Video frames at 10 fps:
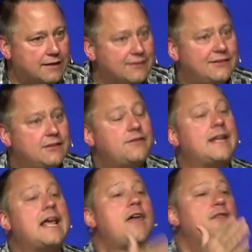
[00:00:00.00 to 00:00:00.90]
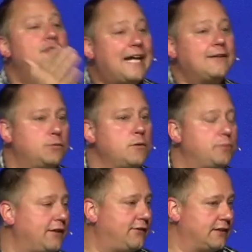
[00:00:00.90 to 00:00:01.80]
Consider that that's where
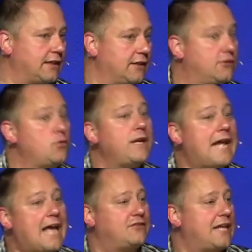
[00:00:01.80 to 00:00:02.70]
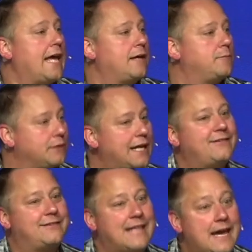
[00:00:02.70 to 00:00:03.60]
blessing is. You want a hashtag
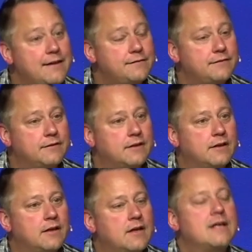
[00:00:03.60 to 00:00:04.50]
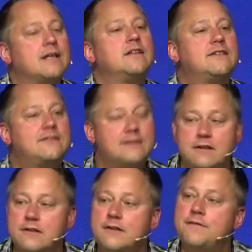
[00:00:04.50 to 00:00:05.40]
blessed life?
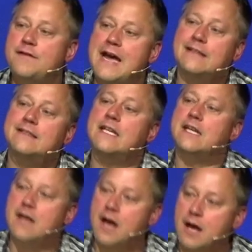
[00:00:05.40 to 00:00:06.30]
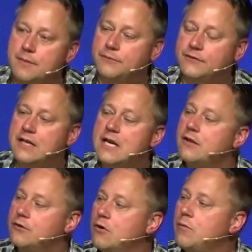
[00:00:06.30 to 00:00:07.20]
Consider the fact that it comes
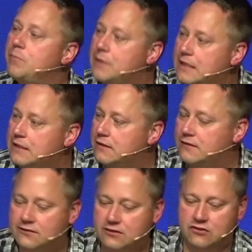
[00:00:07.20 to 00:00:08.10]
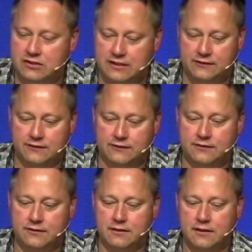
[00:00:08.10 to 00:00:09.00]
through obedience to
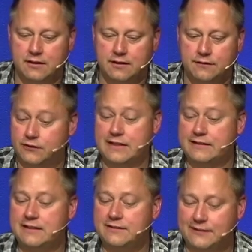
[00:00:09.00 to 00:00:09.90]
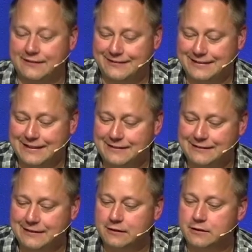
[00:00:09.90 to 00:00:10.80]
Jesus. Verse 19 is the seed
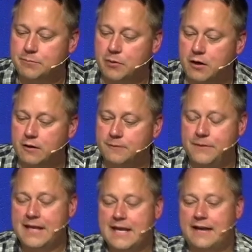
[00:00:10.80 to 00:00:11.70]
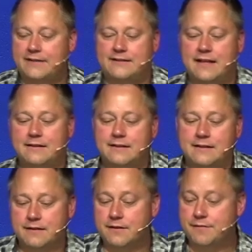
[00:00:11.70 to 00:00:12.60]
still in the barn? As yet
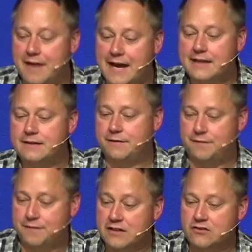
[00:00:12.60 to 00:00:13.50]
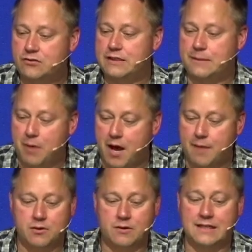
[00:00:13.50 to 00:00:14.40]
the vine, the fig tree, the
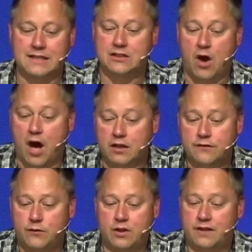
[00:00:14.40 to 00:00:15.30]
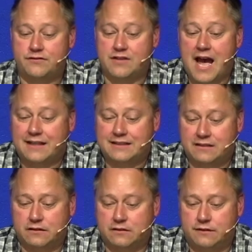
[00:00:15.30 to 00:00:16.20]
pomegranate, and the olive oil have not
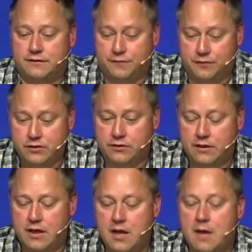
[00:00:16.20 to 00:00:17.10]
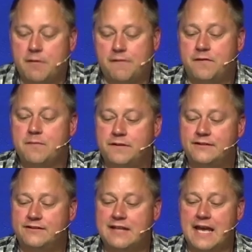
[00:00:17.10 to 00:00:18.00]
yielded fruit. But from
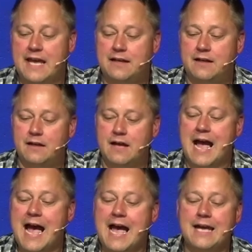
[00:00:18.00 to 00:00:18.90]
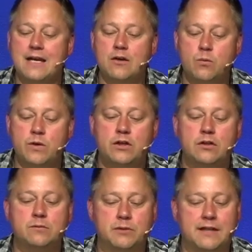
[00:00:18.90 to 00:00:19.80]
this day, I
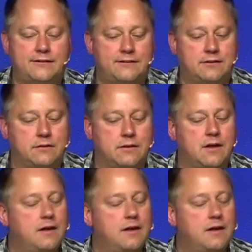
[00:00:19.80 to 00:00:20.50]
will bless you.